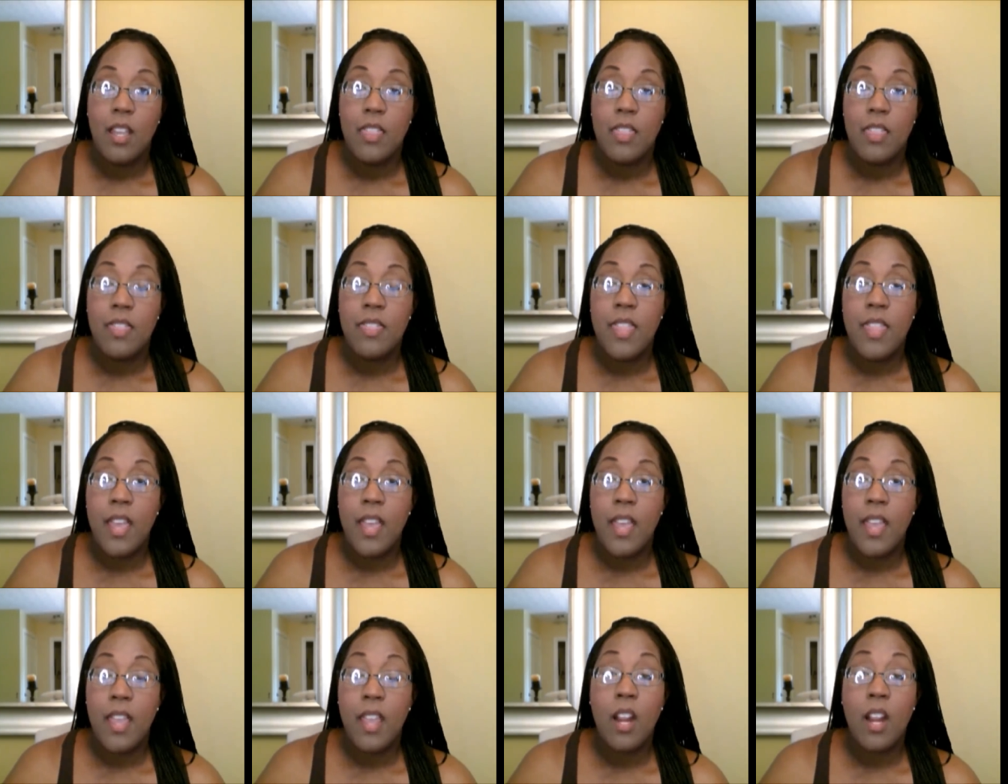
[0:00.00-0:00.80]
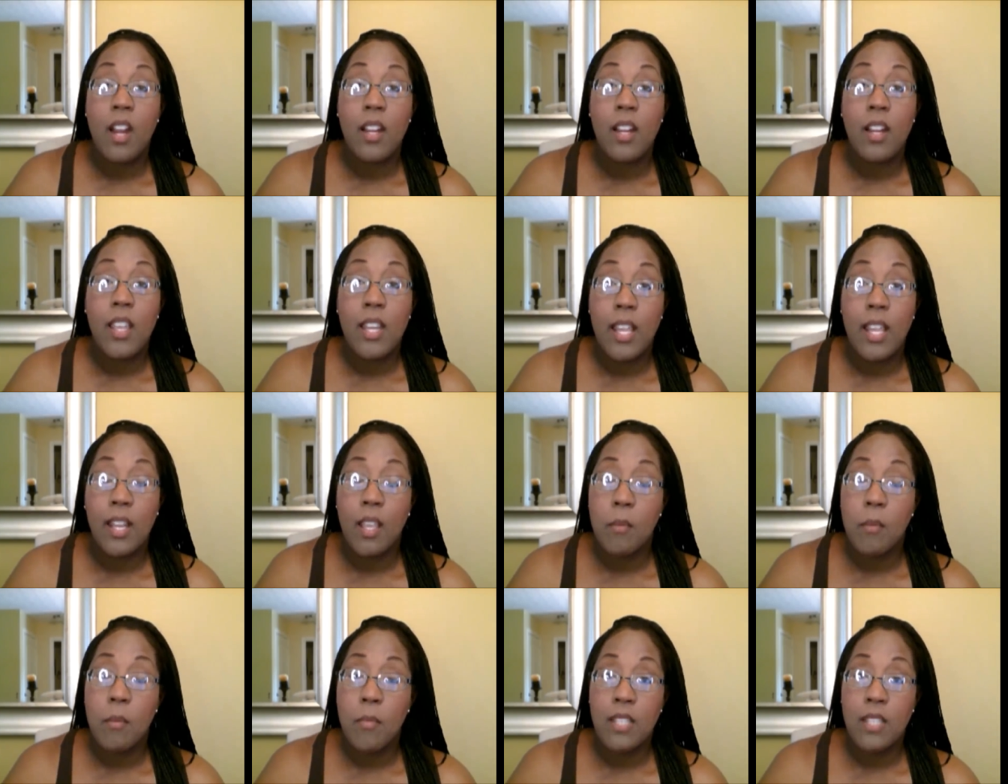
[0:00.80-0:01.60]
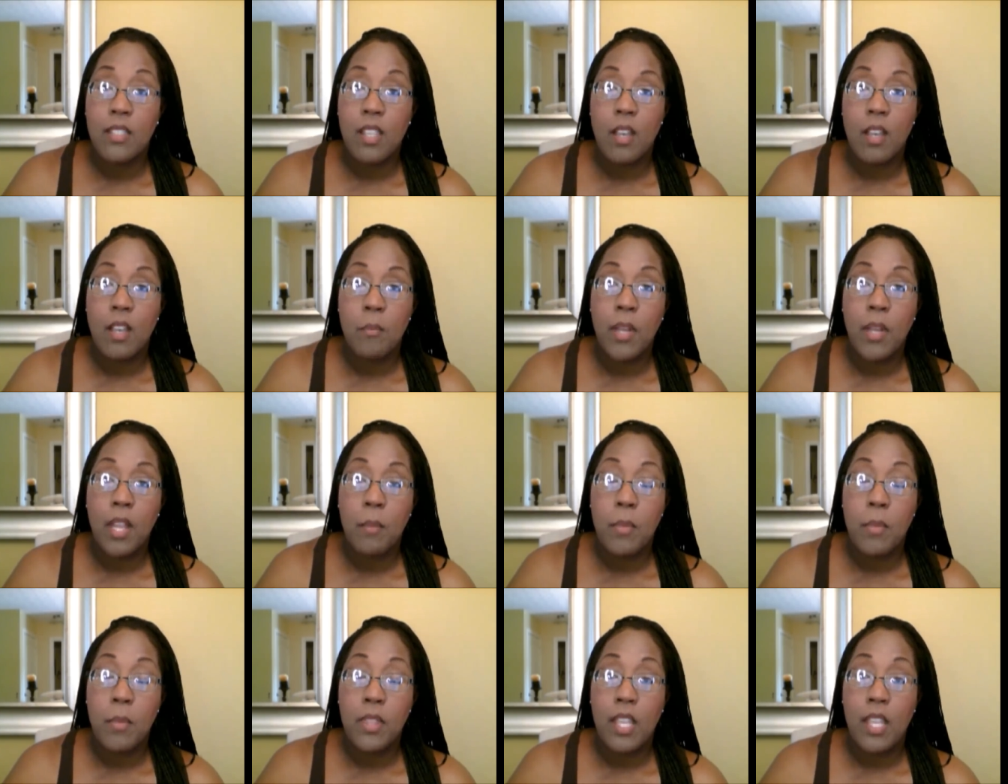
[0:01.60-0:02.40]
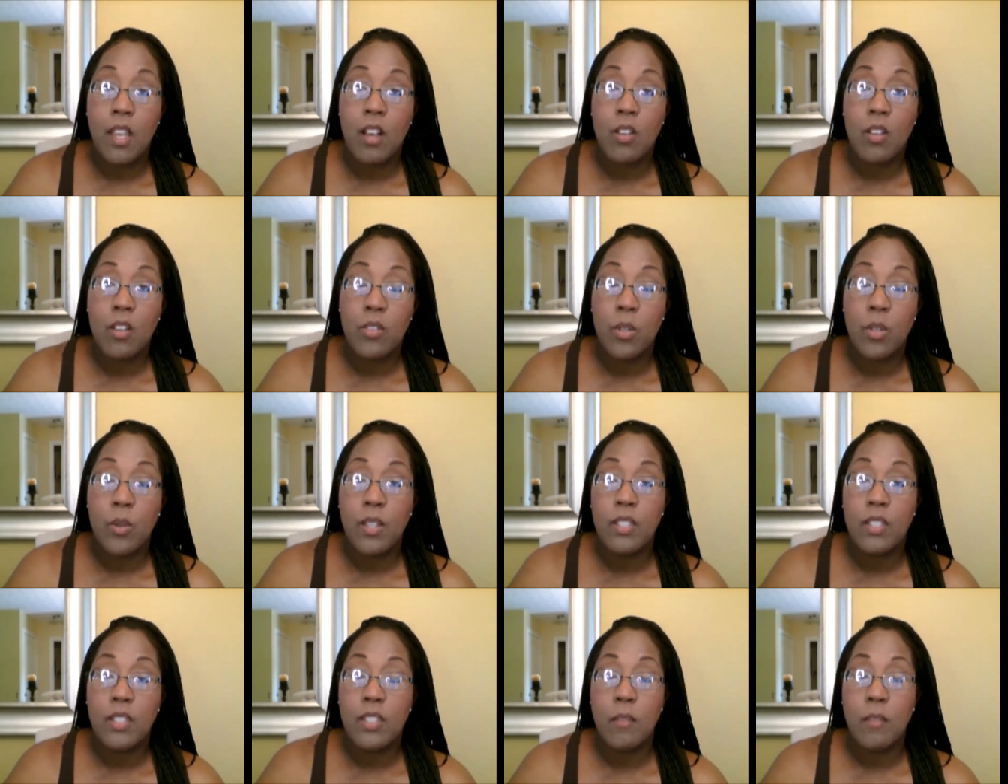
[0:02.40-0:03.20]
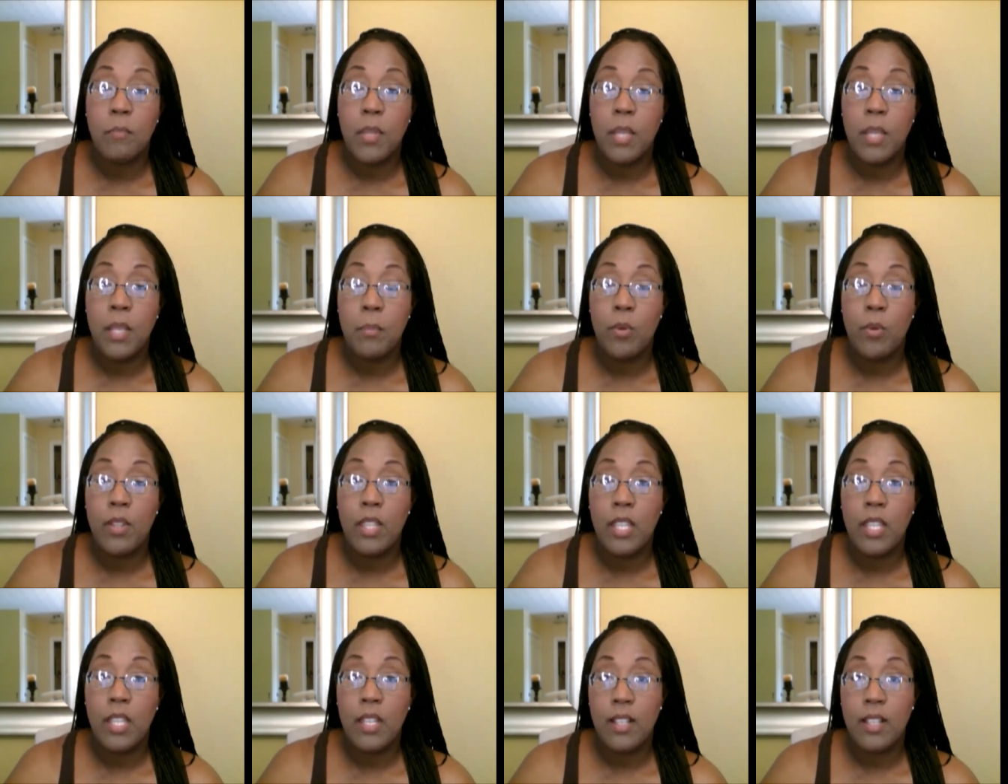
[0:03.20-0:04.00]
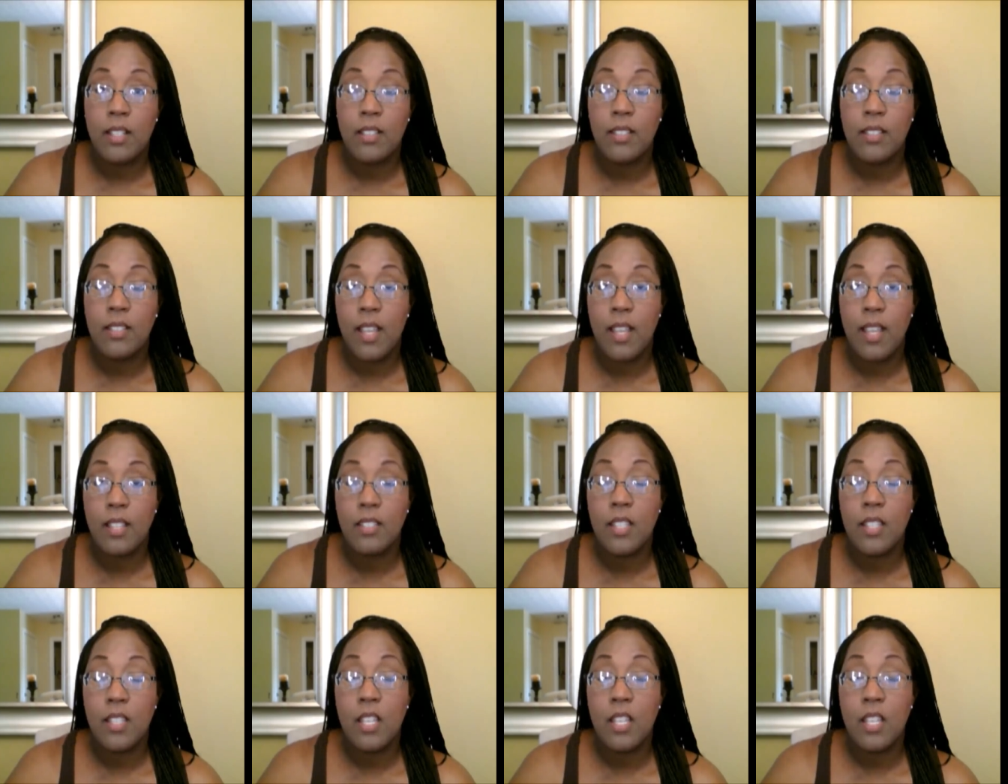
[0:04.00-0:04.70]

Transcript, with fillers: They are a Canadian based company, but they also accept people in the United States,